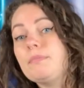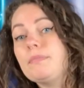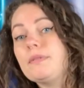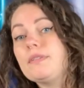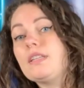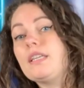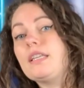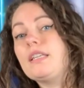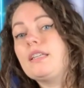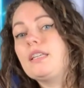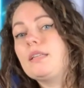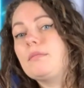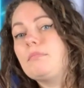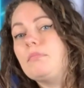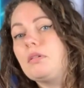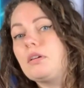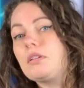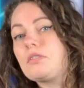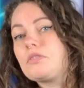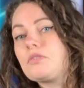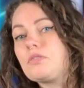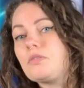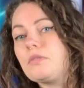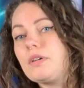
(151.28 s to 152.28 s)
it in that
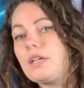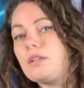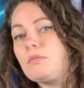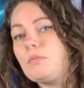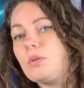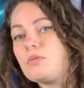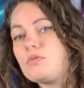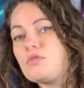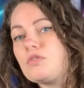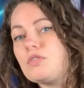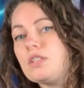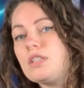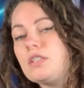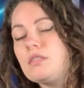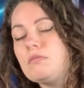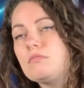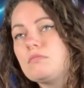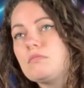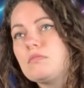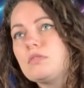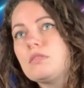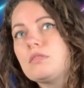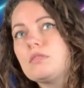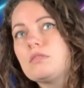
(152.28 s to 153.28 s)
box so I won't see.
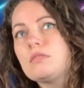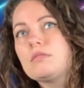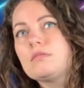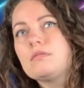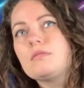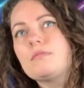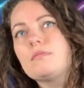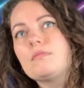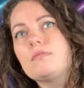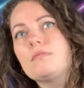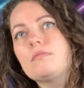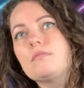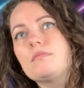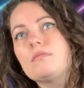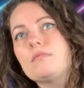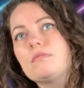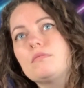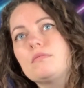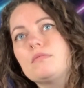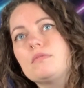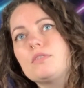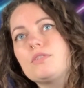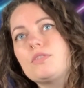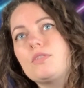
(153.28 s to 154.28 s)

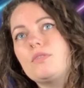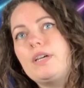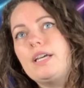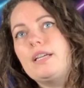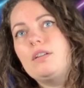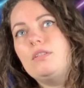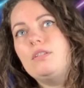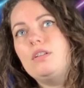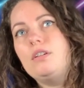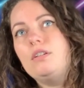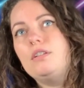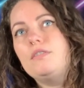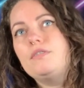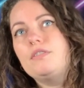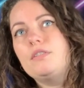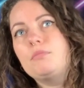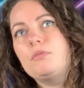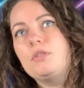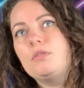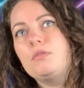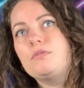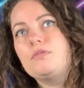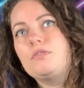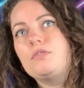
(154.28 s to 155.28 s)
So I don't know if I'm
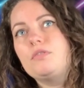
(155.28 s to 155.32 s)
going